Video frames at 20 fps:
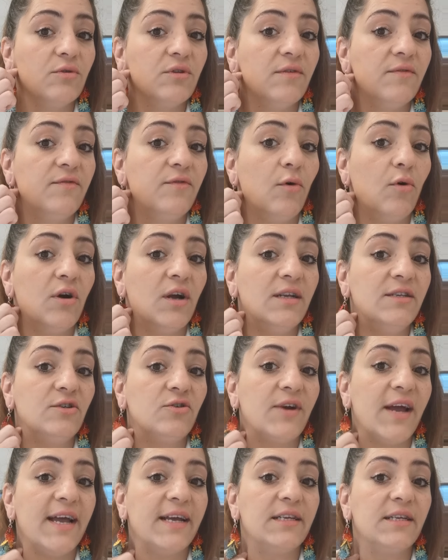The vocal
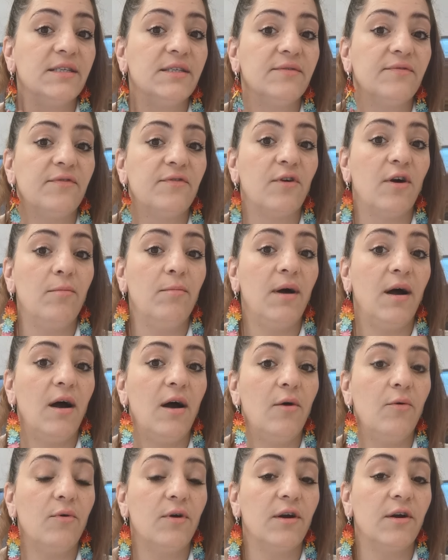tract is from
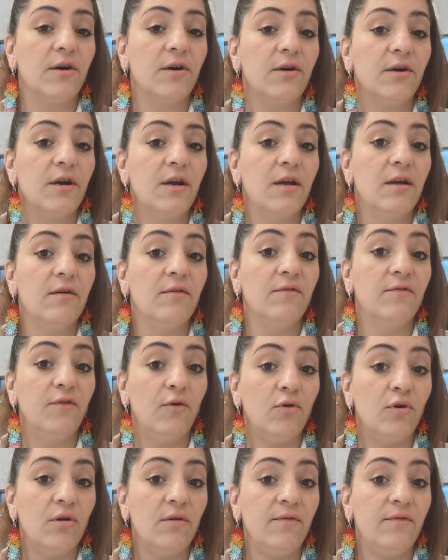our
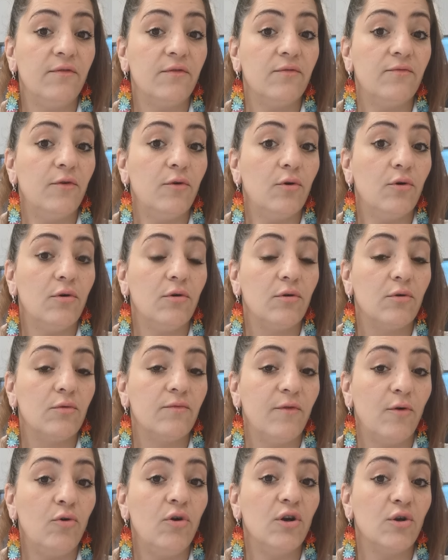vocal
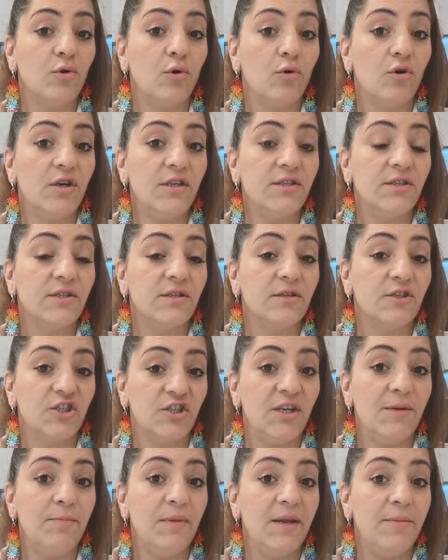cords,
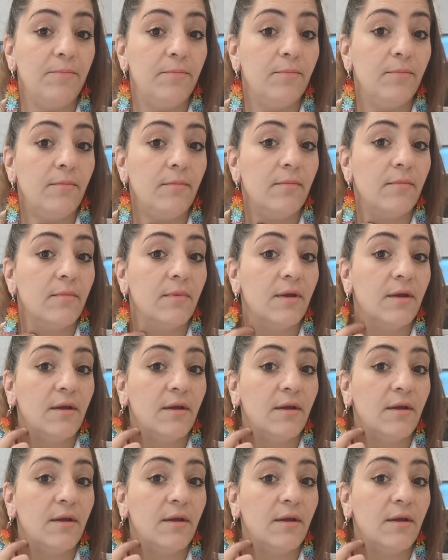Stimmlippen,